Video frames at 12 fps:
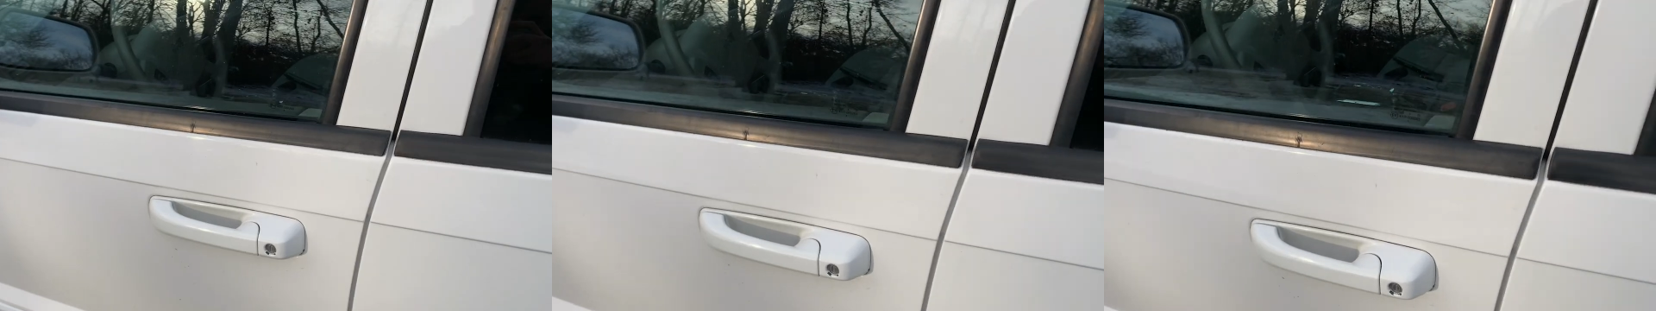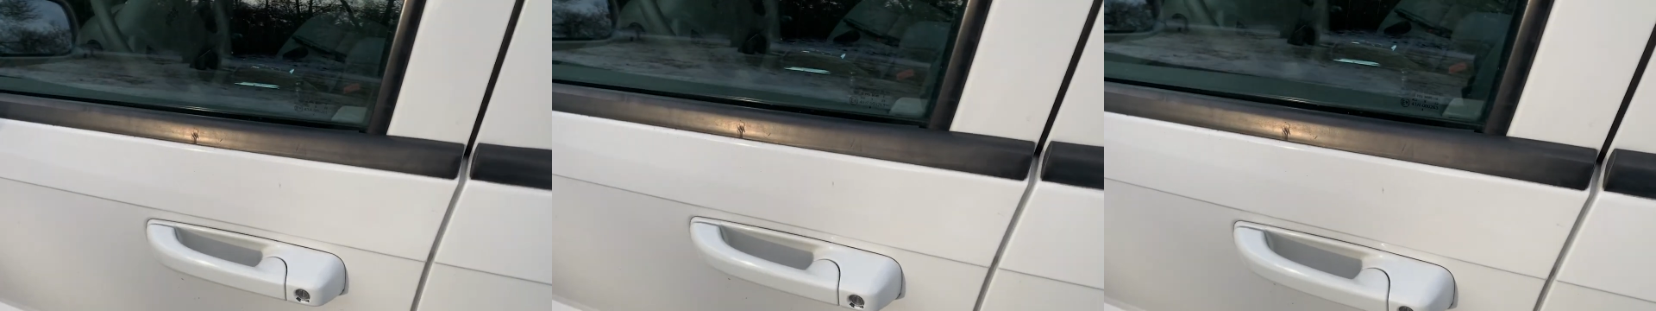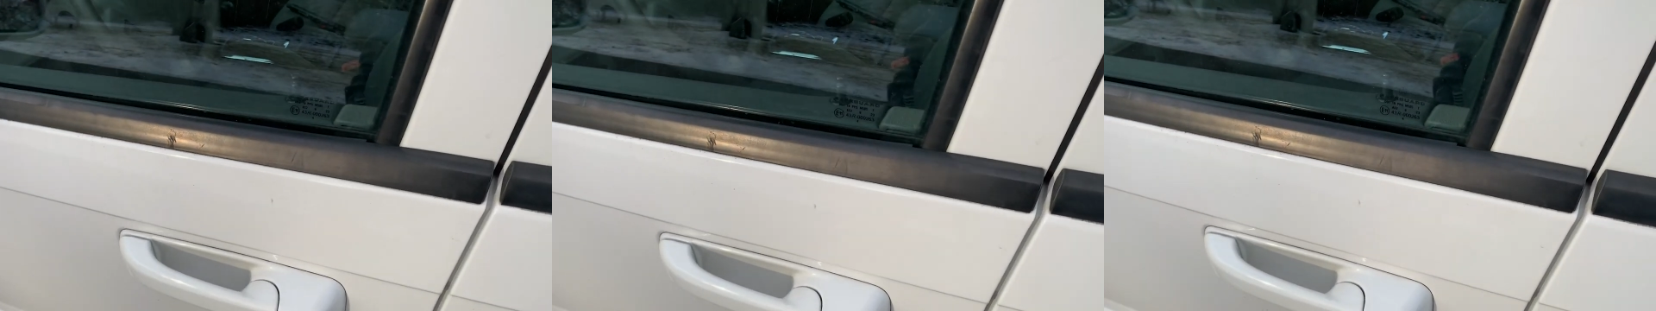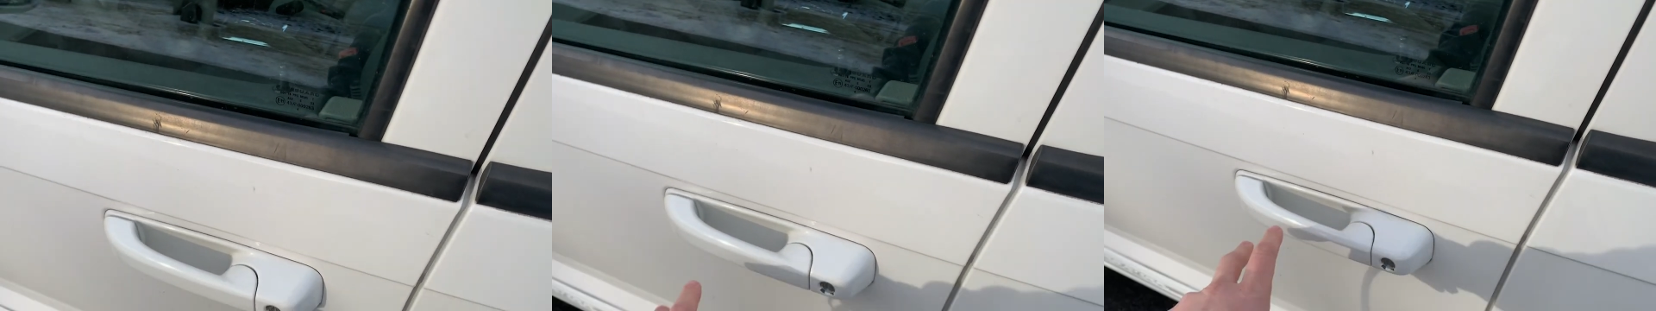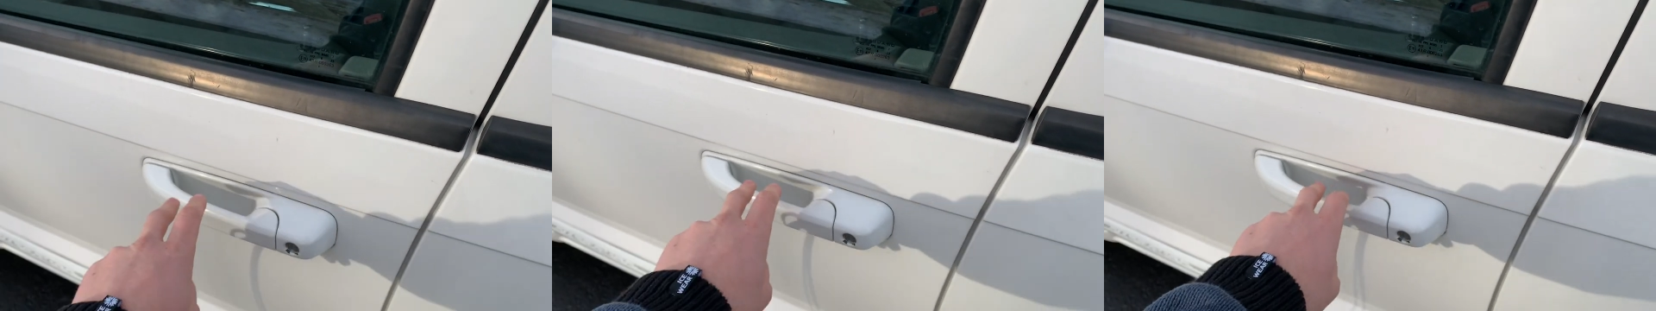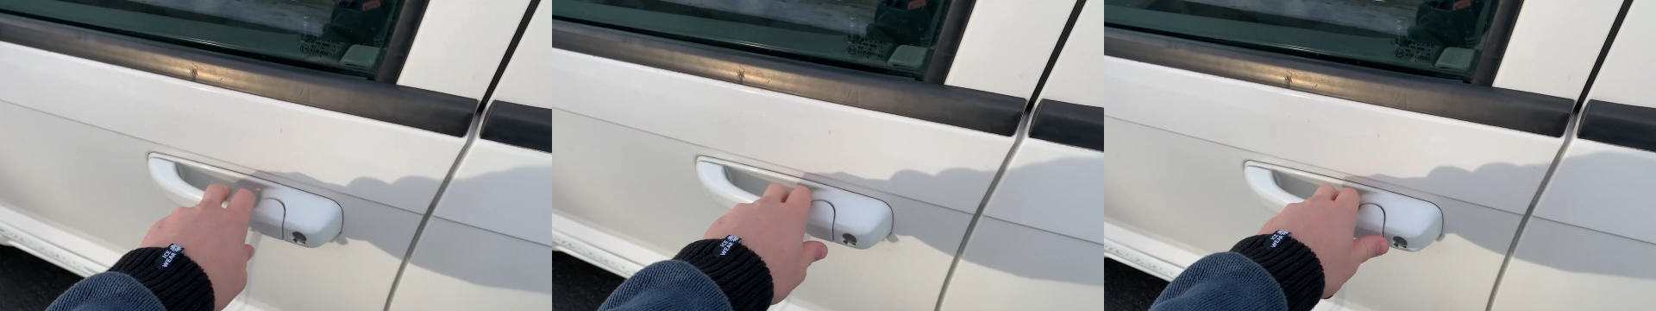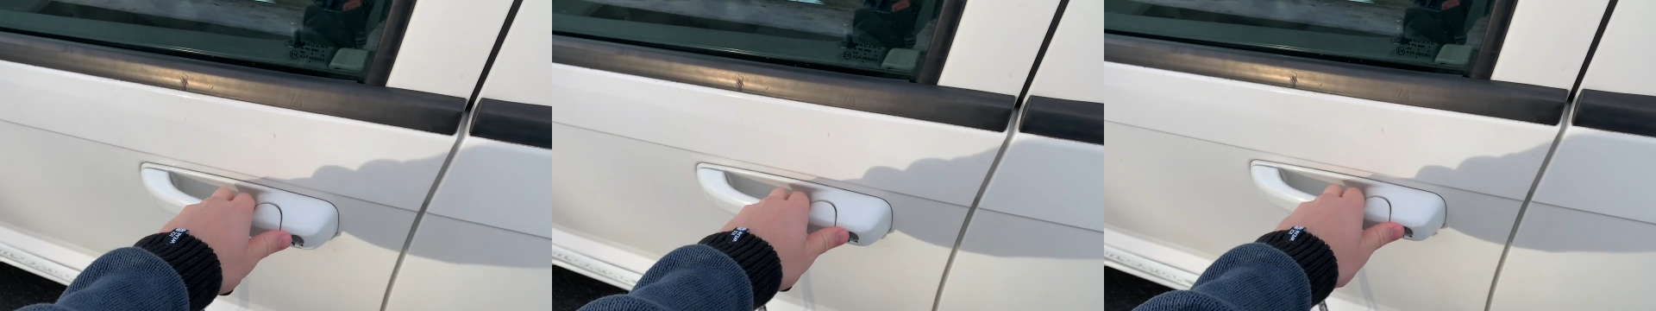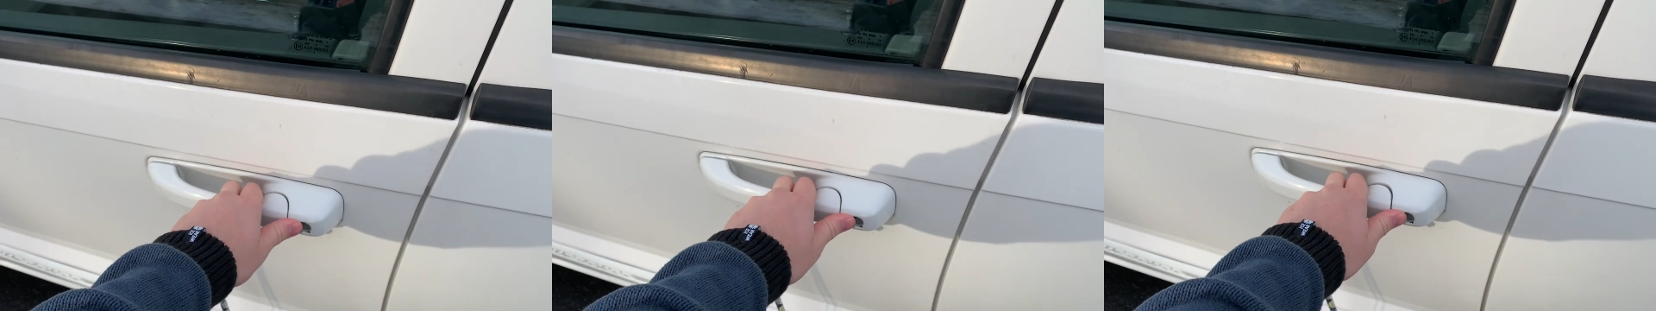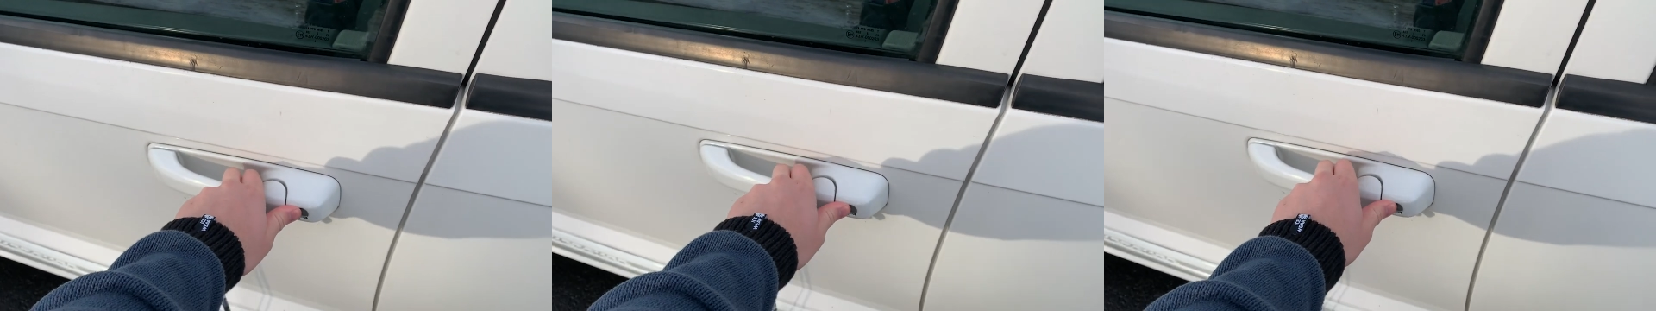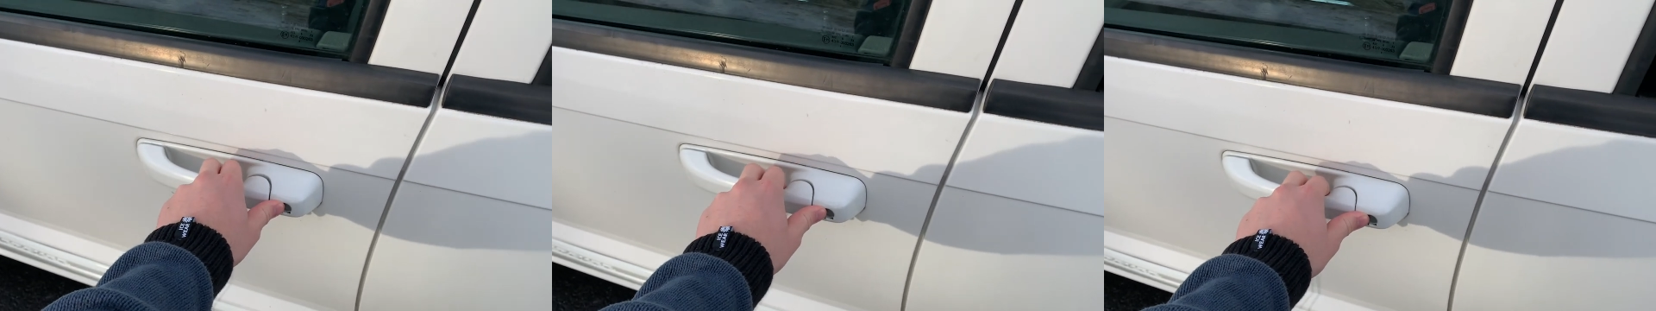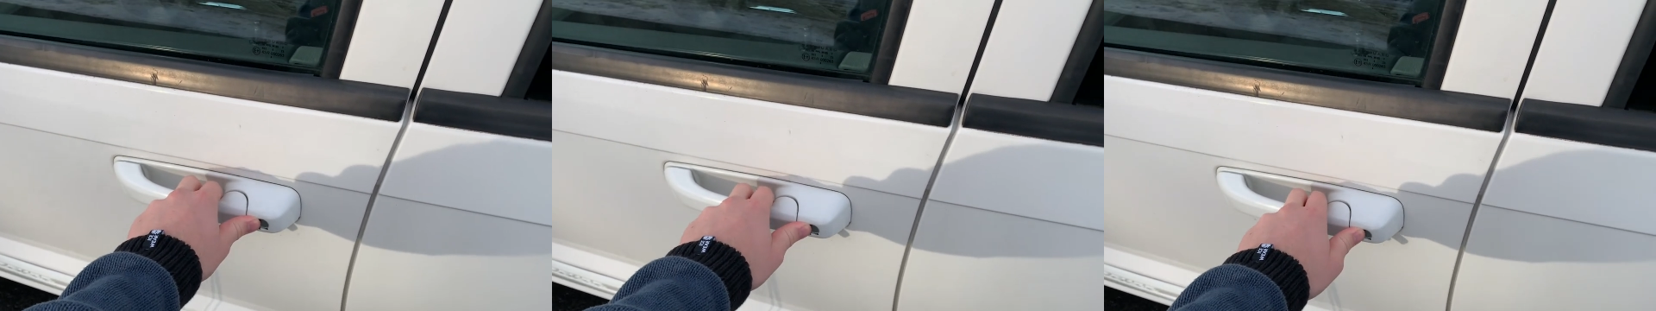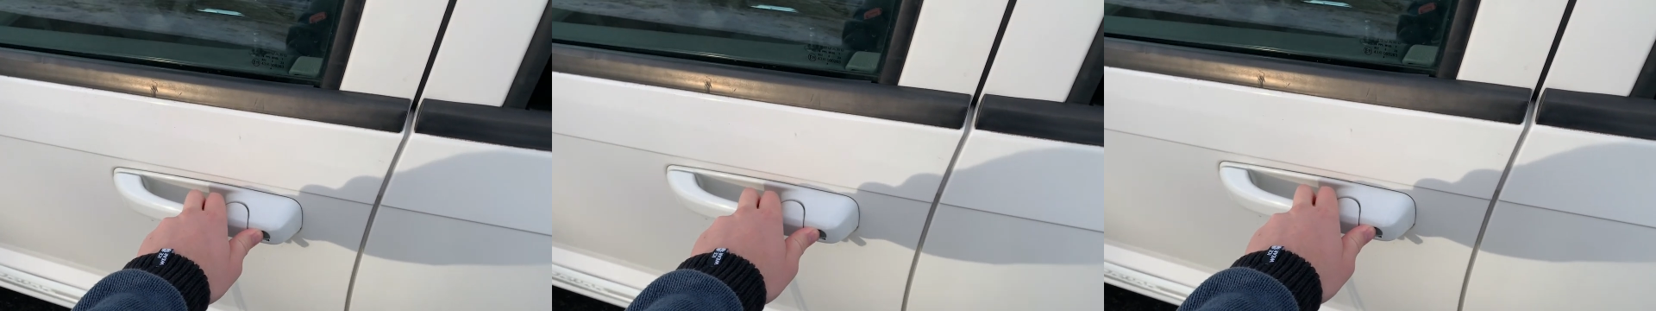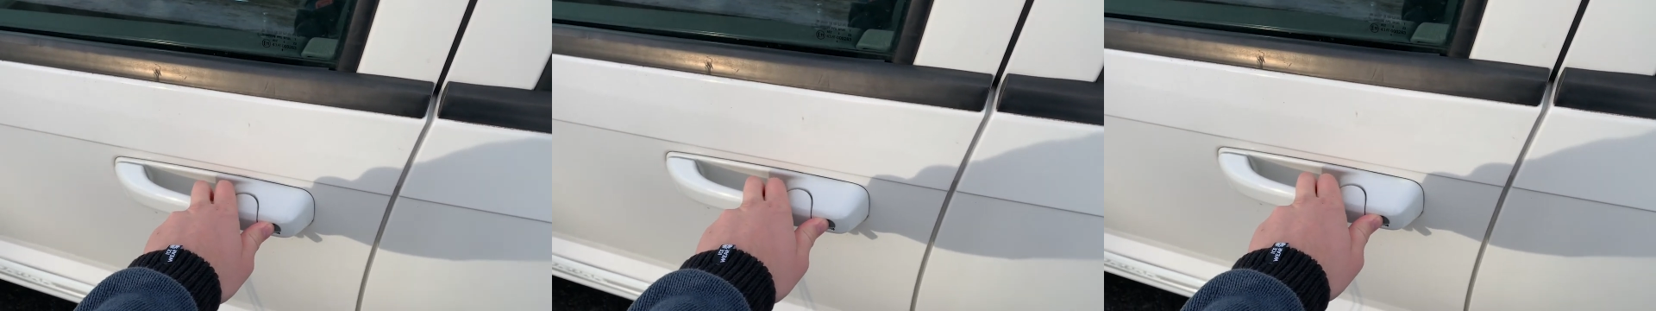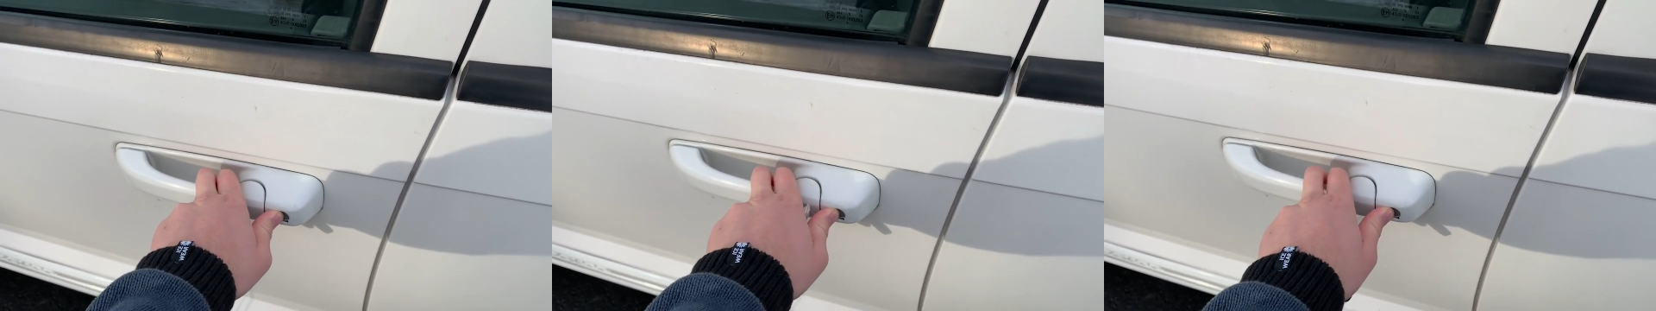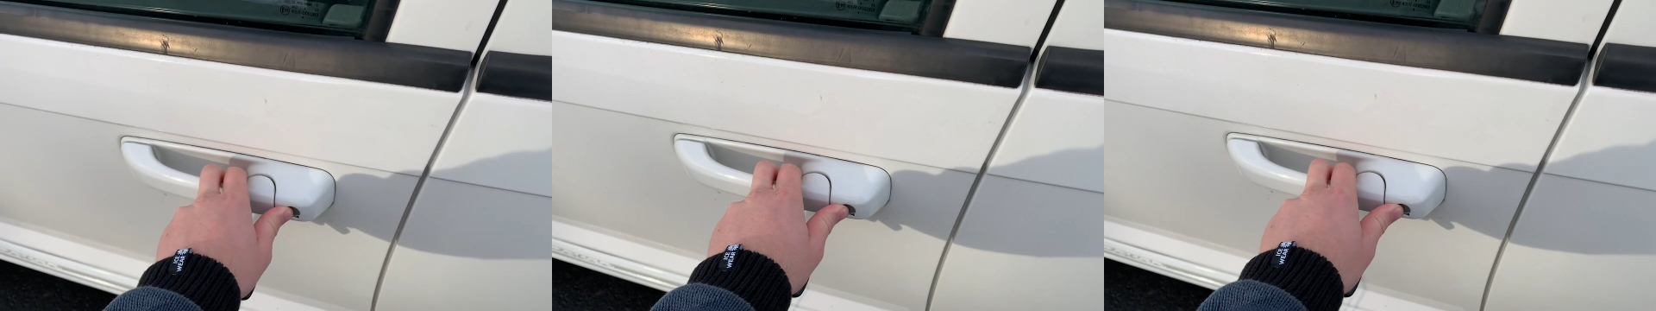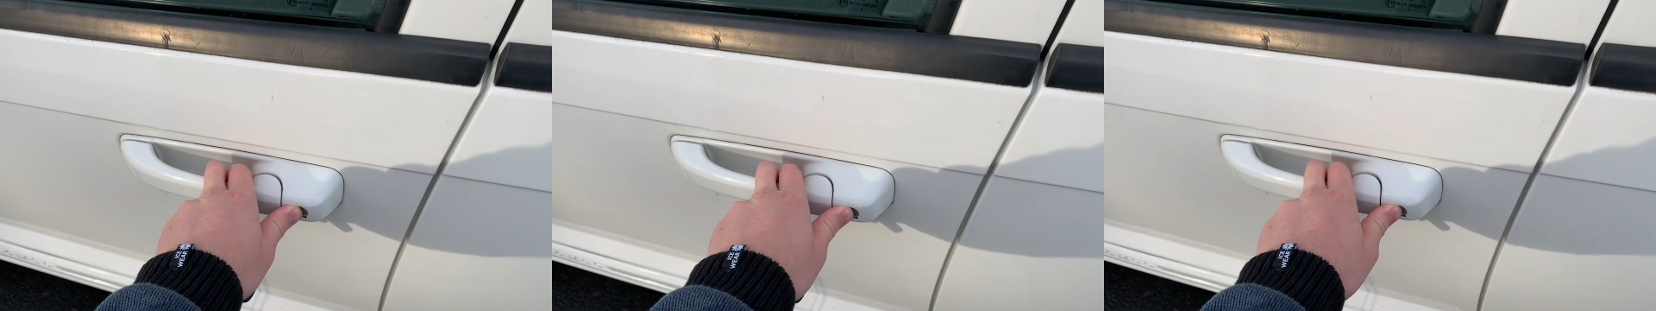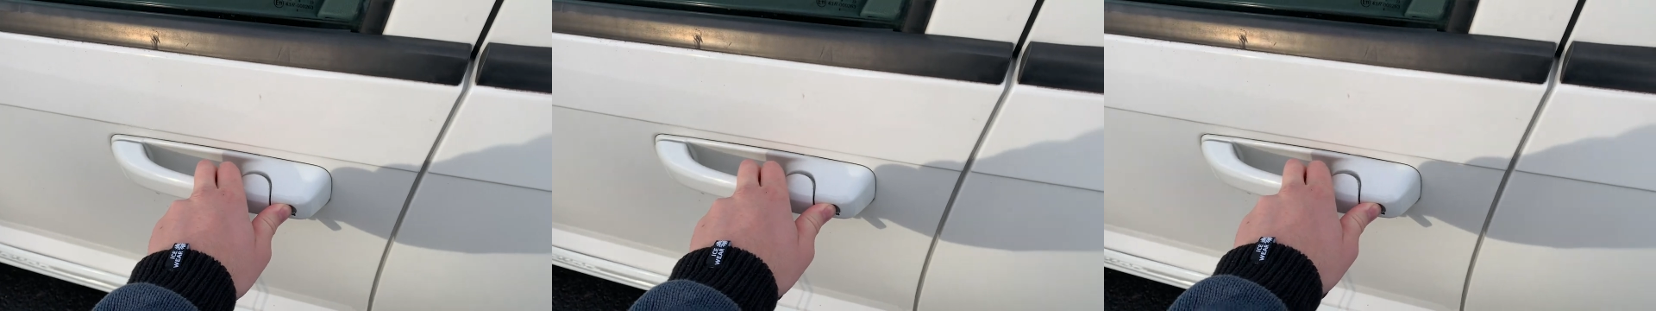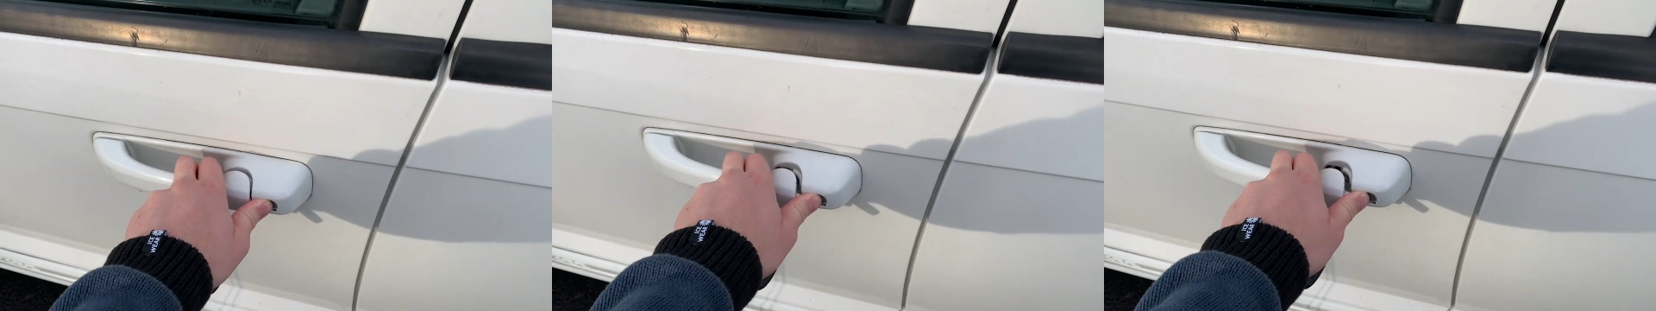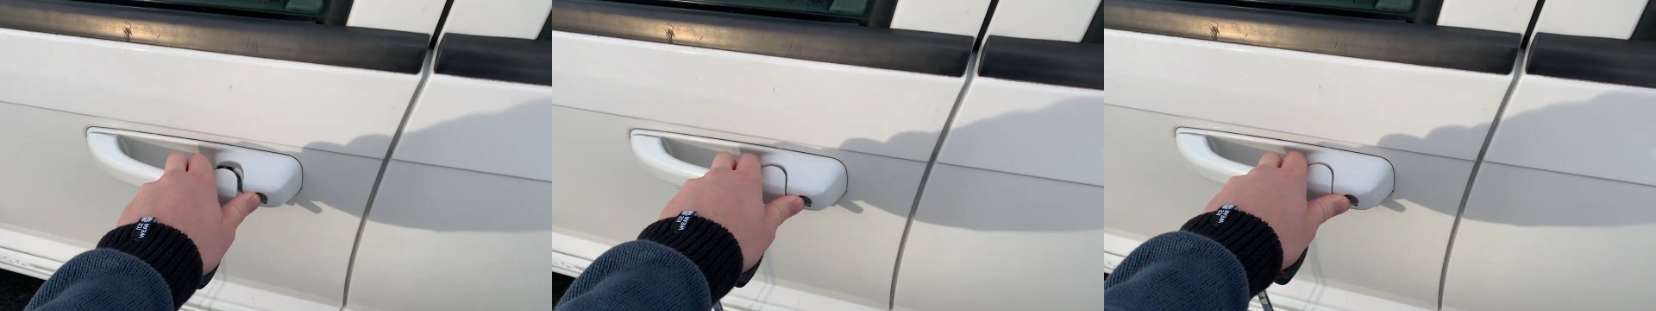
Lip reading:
Nobody's mouth can be seen.